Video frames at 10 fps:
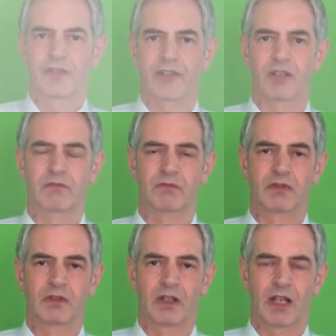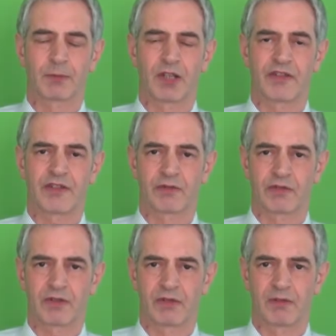So I'm going to talk
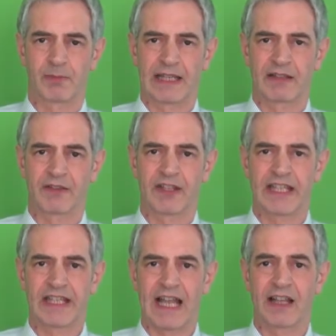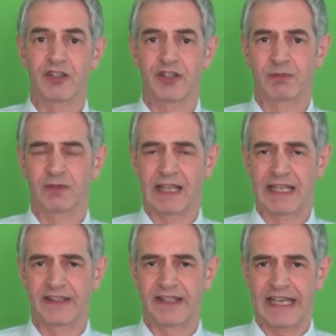to you about the eligible
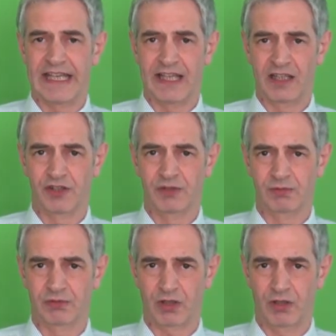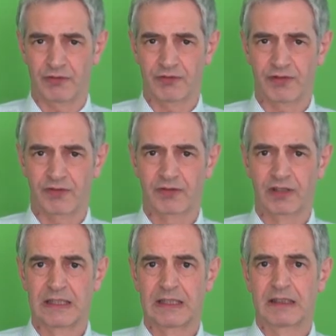and ineligible costs.
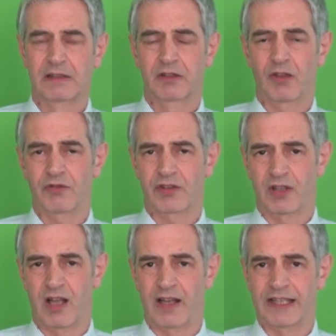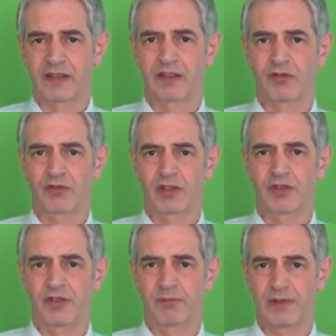Costs like the
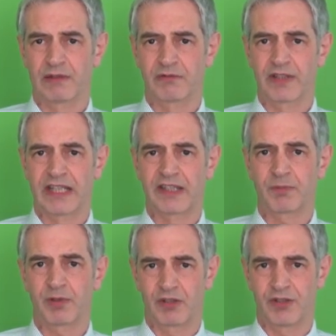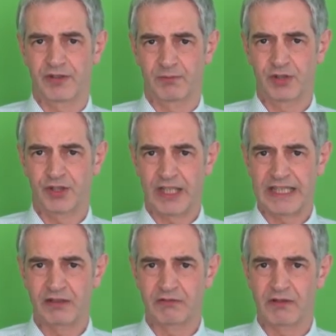construction of buildings, purchase of
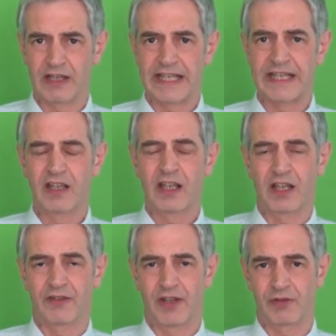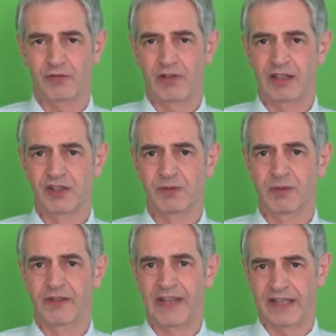machinery, those are
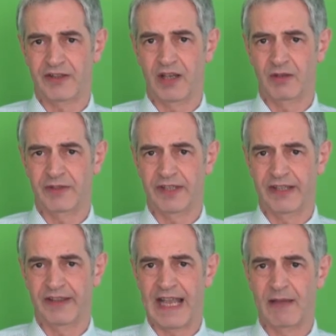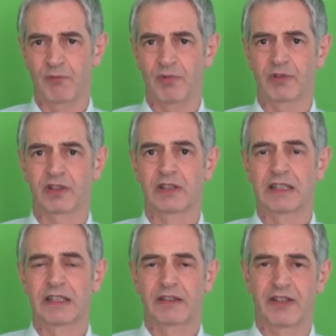eligible, and that's noted in the handbook.
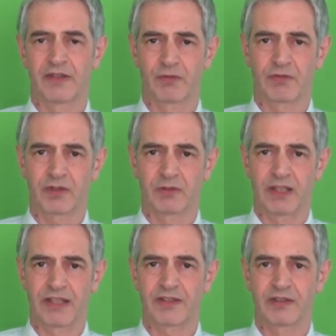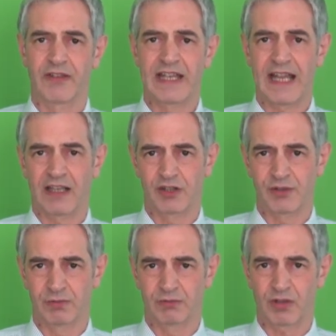There's also a list of
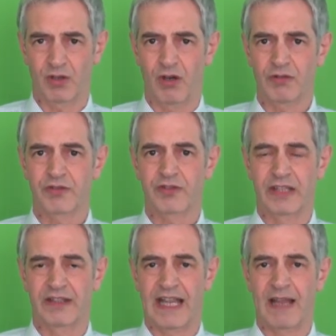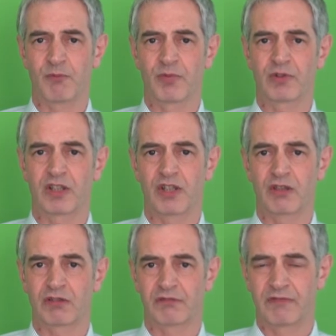ineligible costs in the handbook, and
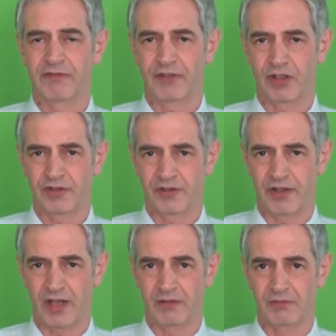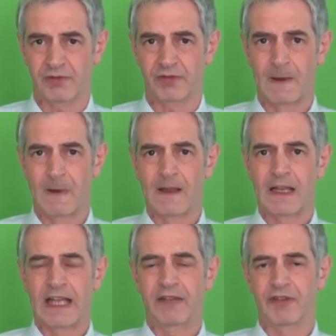you can refer to those.
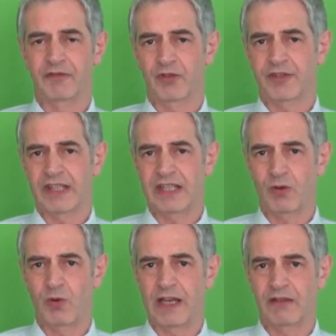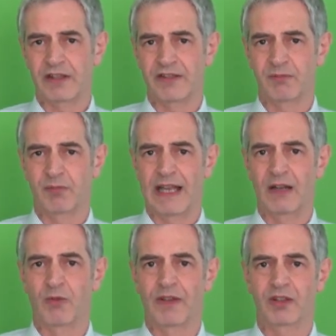If you've got any queries
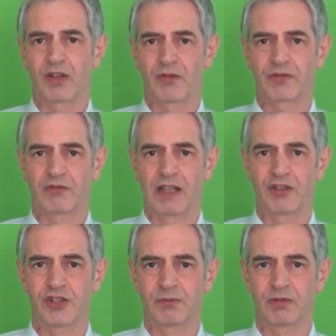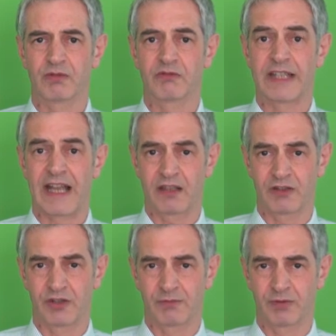about whether costs are eligible or
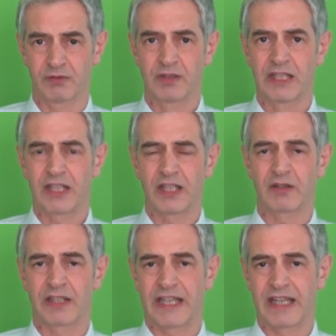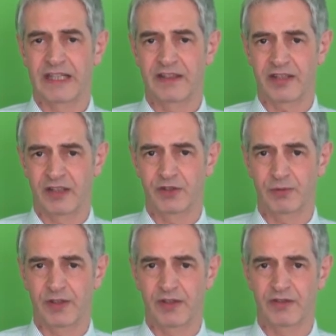ineligible, you can get in touch
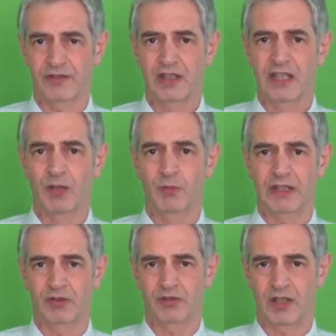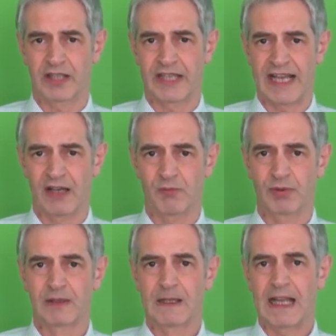with us and we can try and help.
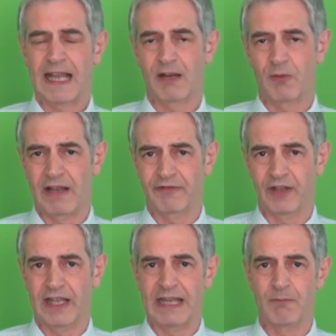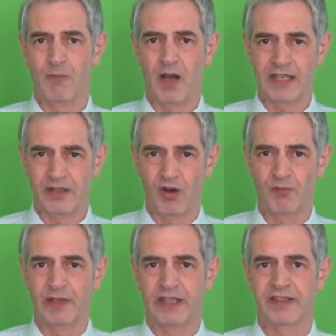However, it might
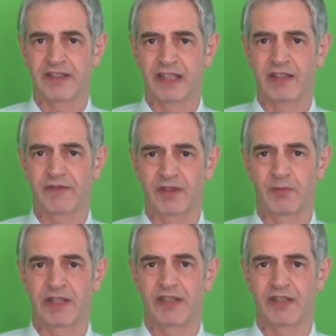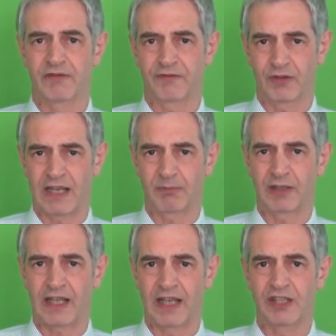not be until you've submitted your full
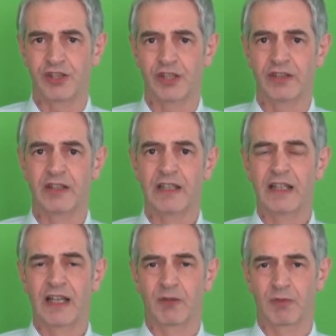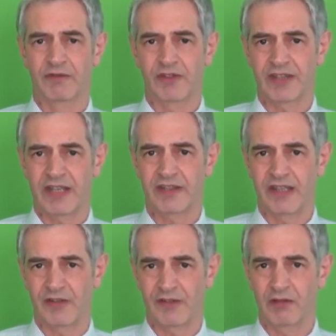application and we've assessed
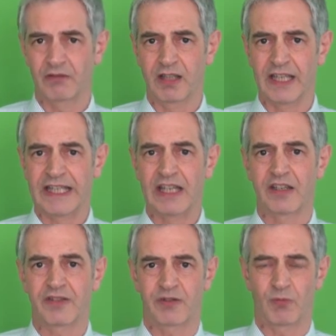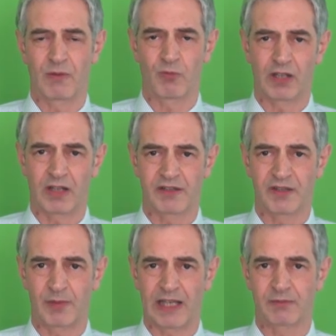it thoroughly as to when we're going
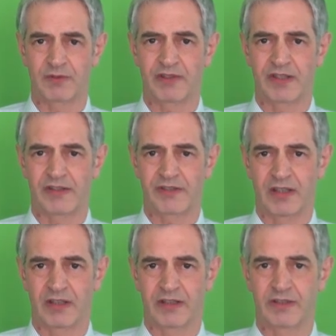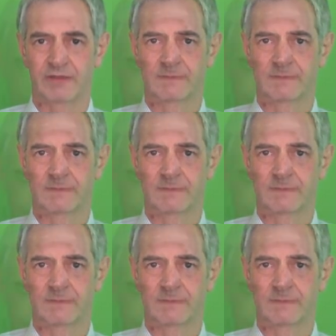to be able to decide.